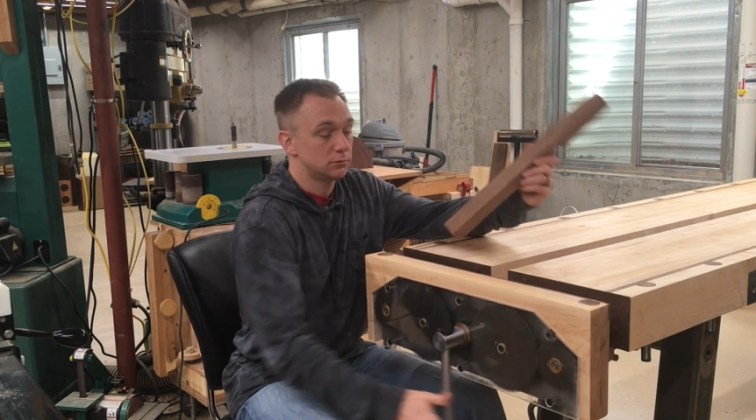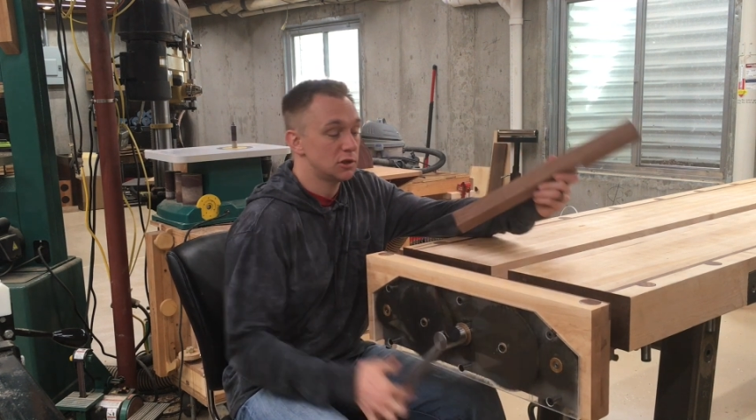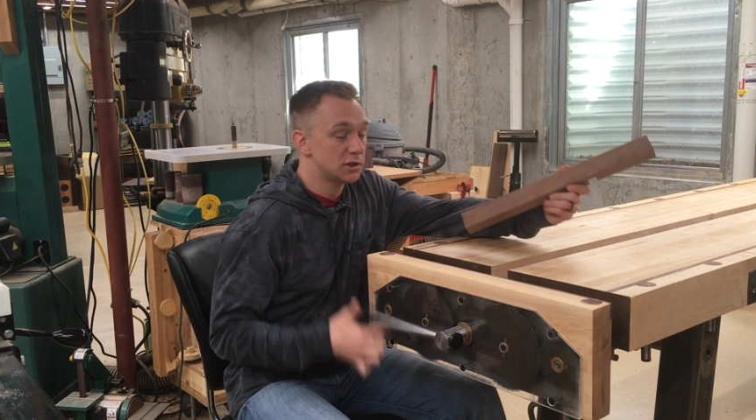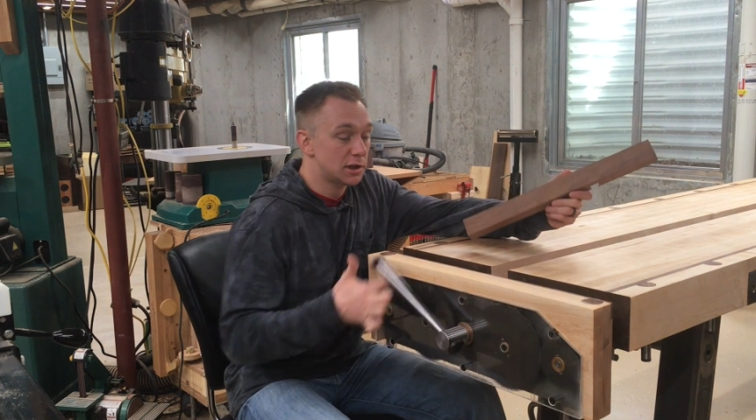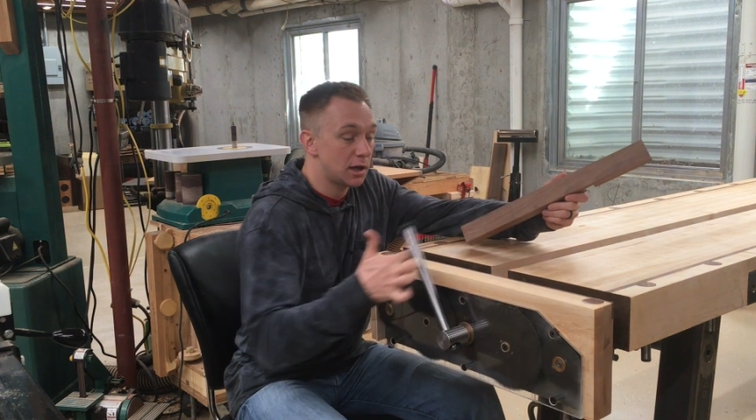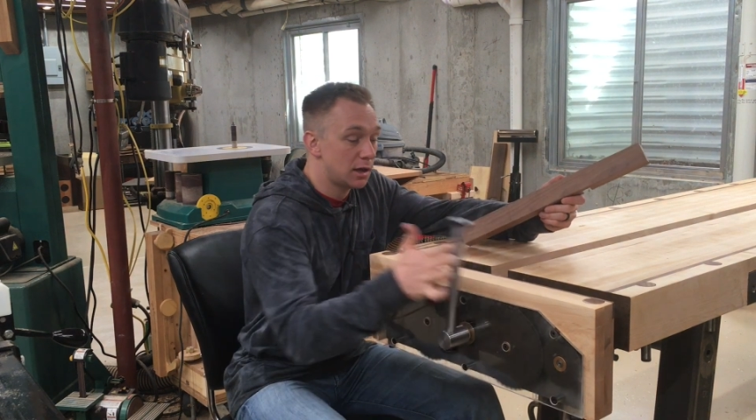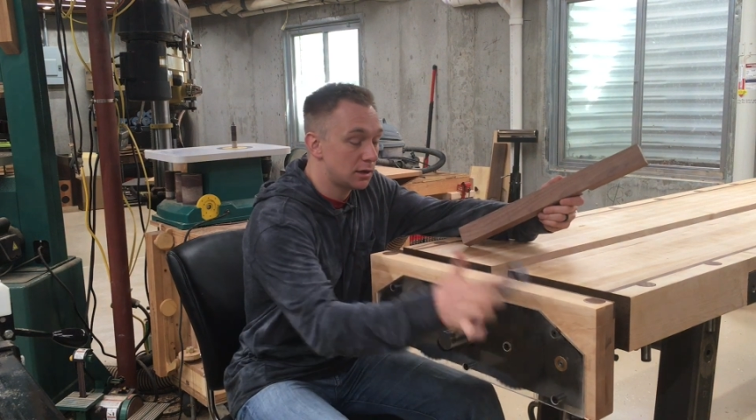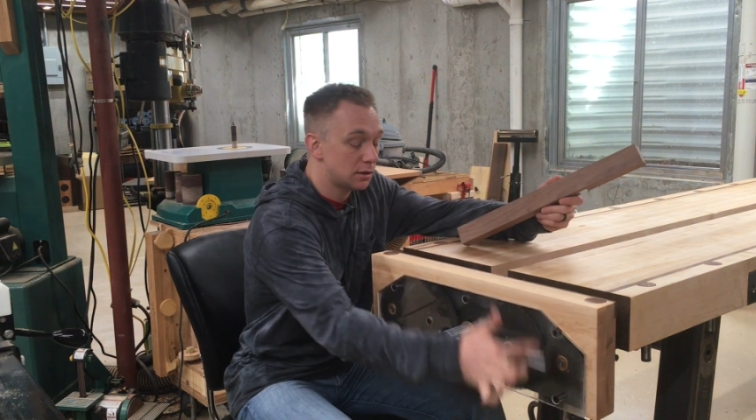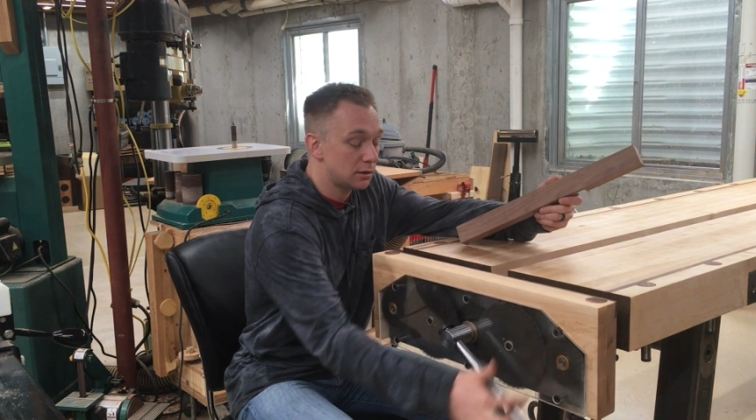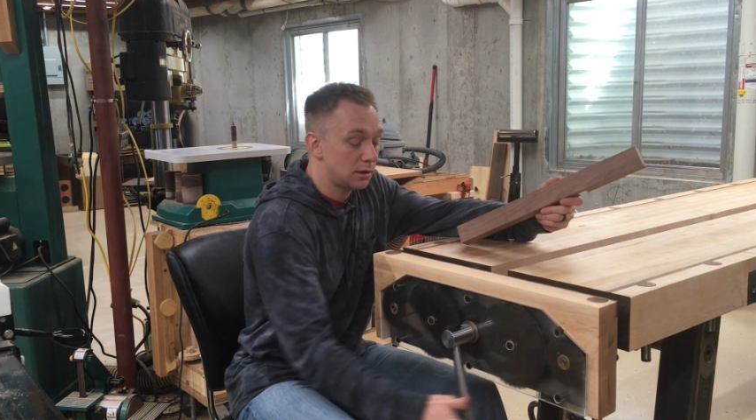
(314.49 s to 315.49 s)
to stay in
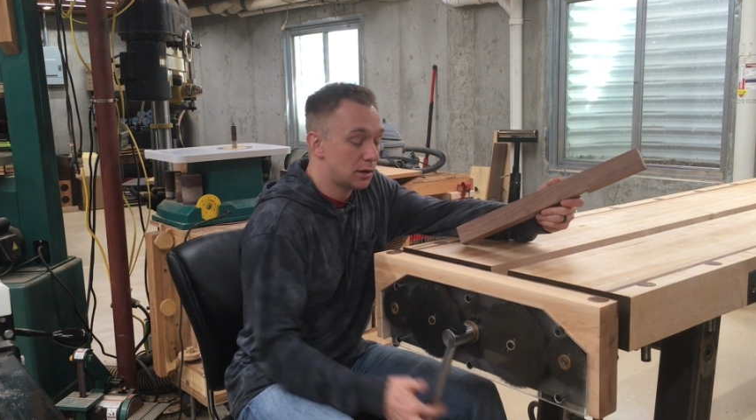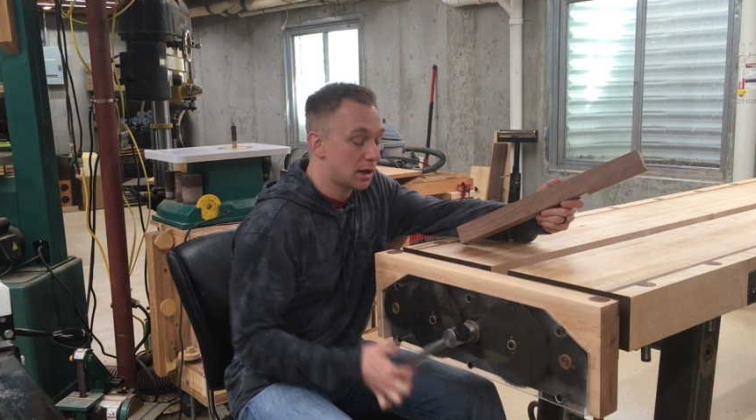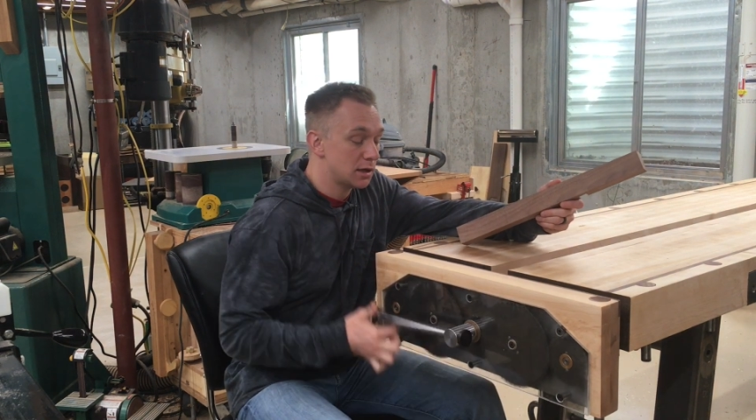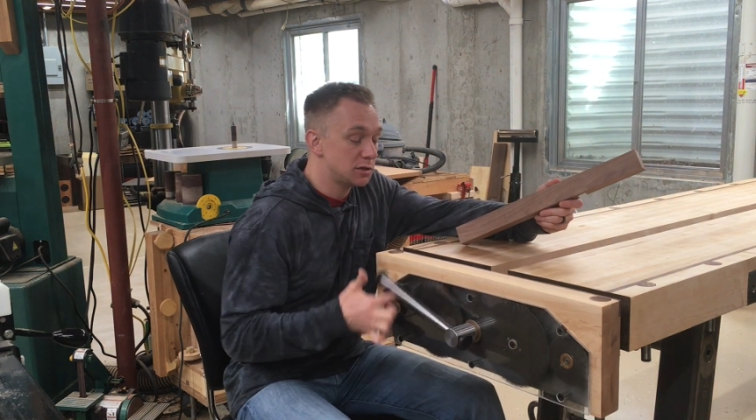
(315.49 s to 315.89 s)
high